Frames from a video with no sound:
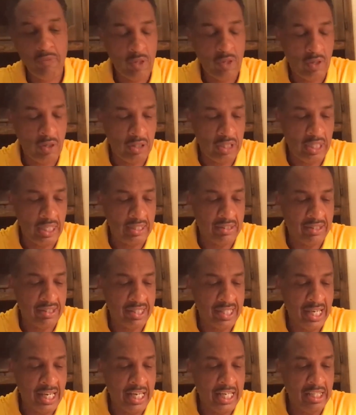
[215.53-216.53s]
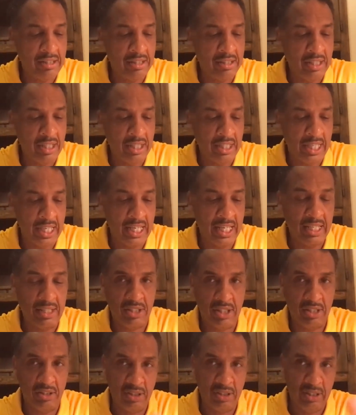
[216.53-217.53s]
on that tonight. Again, I,
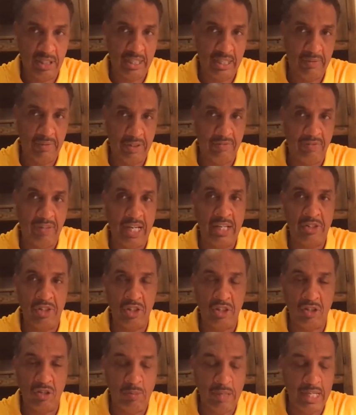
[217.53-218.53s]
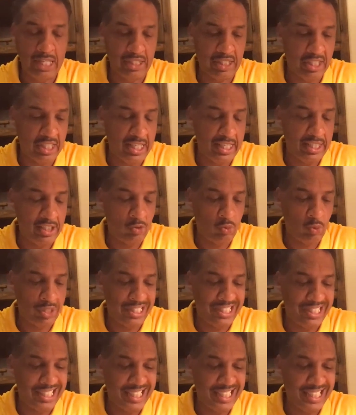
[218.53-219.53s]
I would advise you to go back to last
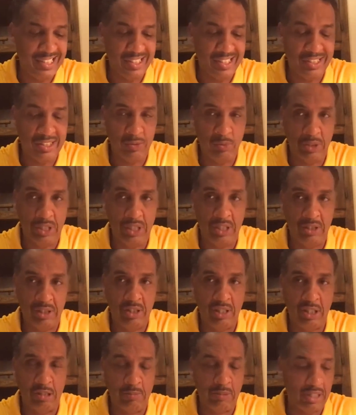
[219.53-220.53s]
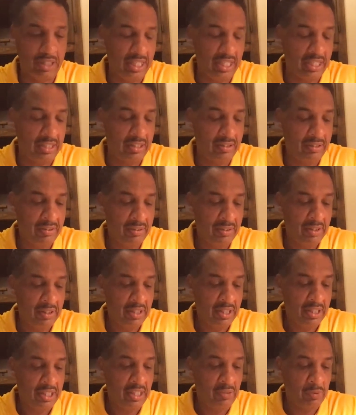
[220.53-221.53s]
week's lessons. We talked about that.
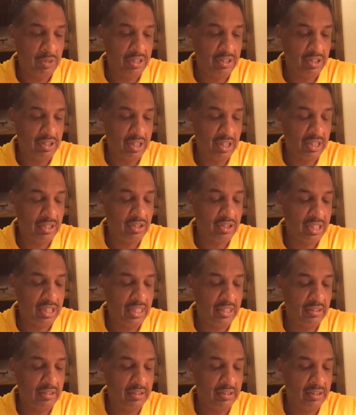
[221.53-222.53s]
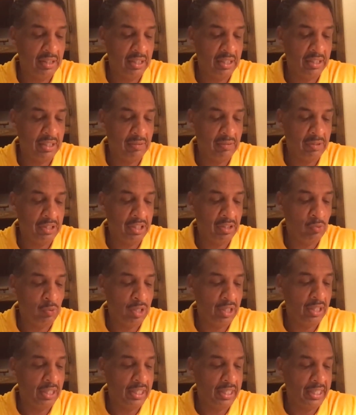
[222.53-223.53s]
I think we discussed that. Uh, I think we did
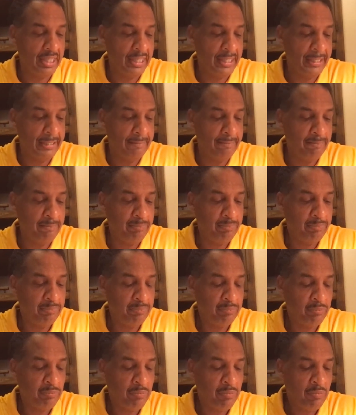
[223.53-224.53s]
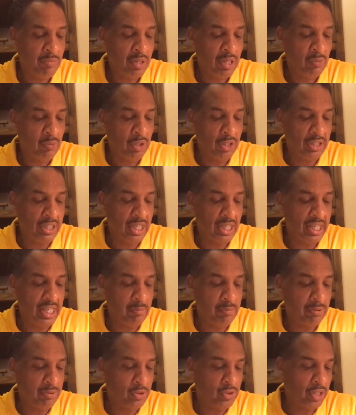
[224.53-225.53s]
well at that. We looked at
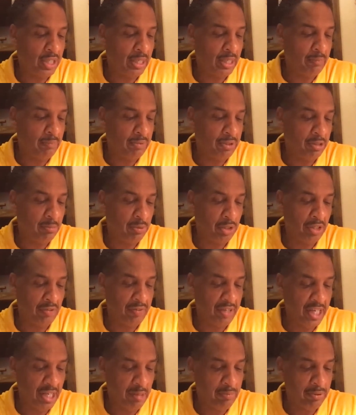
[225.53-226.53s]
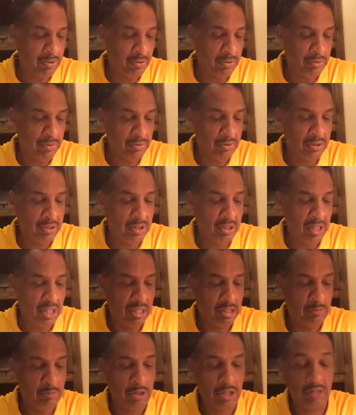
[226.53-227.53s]
Hebrews chapter, the book of Hebrews,
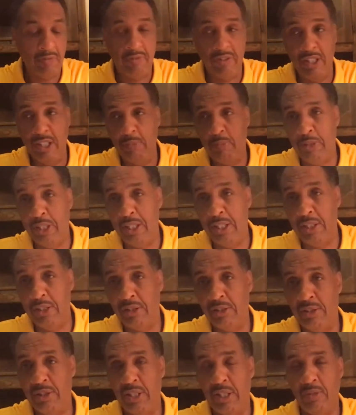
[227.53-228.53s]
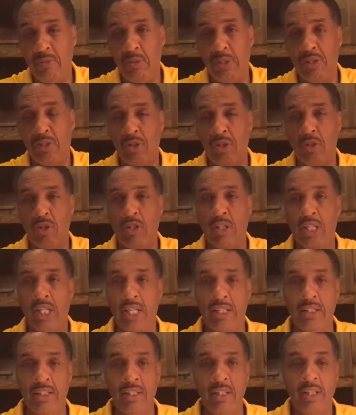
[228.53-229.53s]
uh, book of Philippians, and we saw
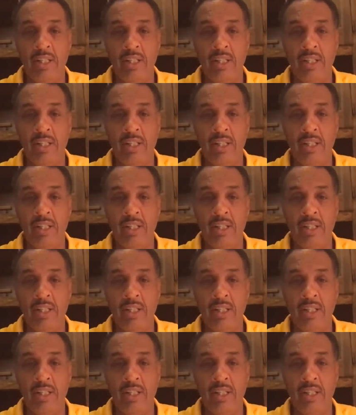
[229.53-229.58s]
that